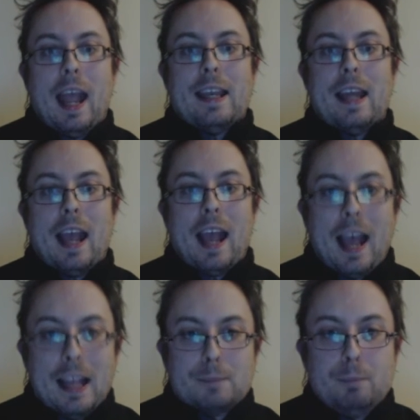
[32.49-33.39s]
an
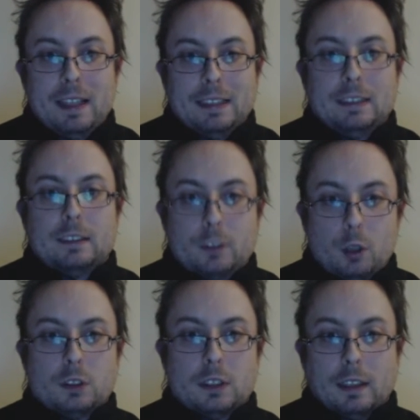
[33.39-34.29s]
aspirated
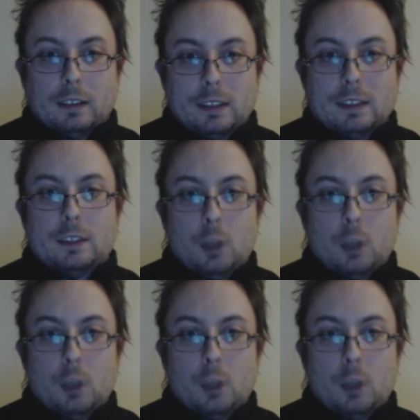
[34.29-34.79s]
consonant,